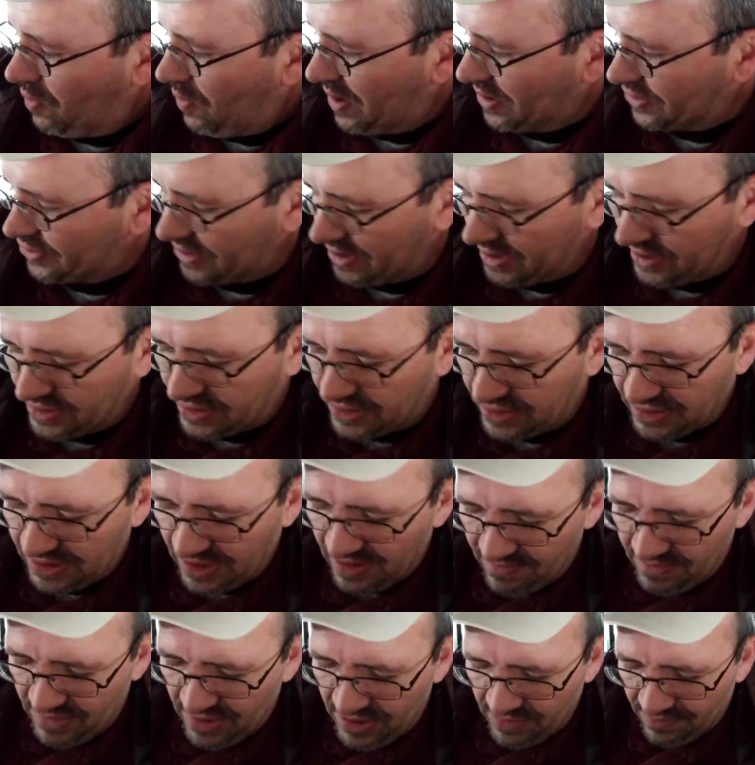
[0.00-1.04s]
what they
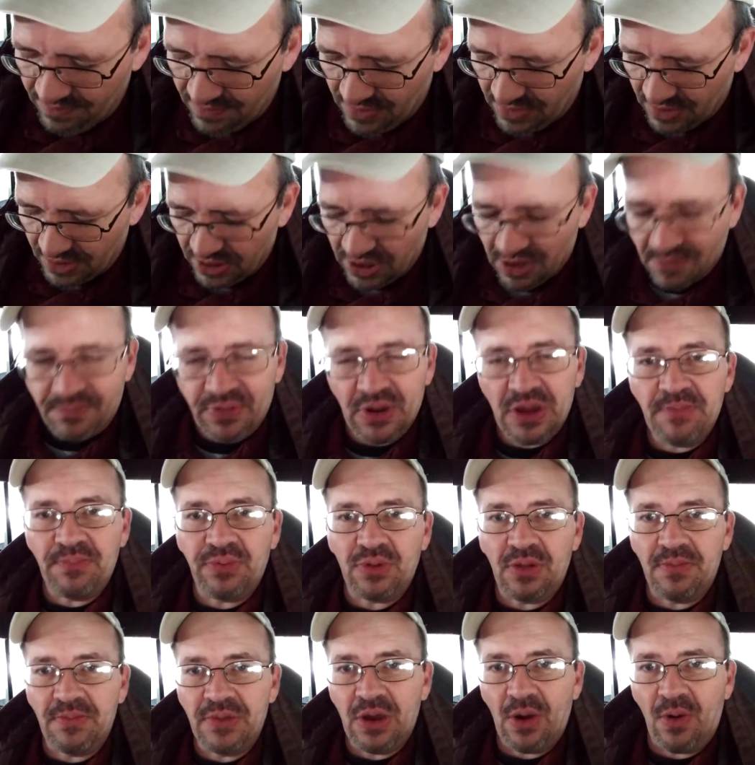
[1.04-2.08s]
sent me. The good
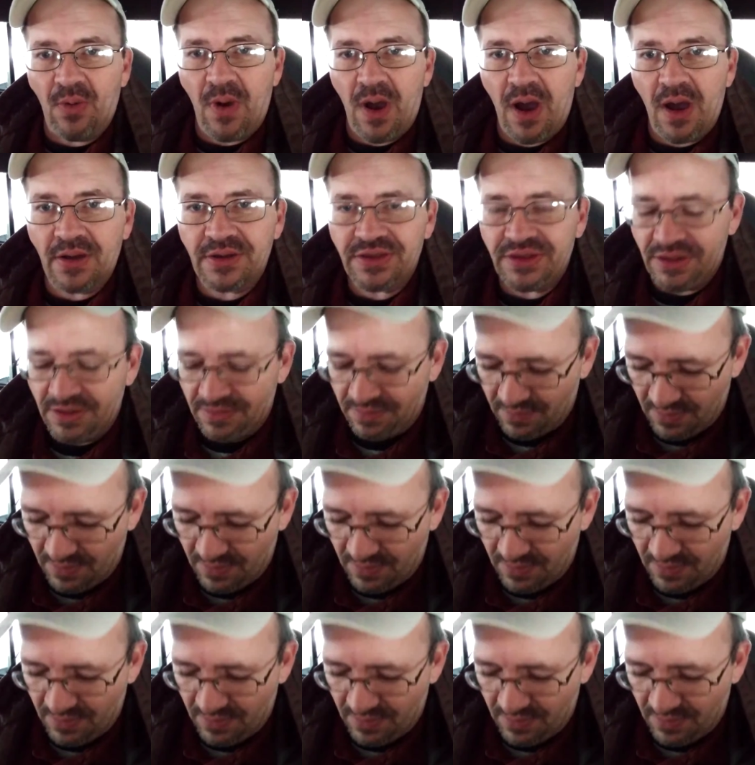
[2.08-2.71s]
people of Milwaukee,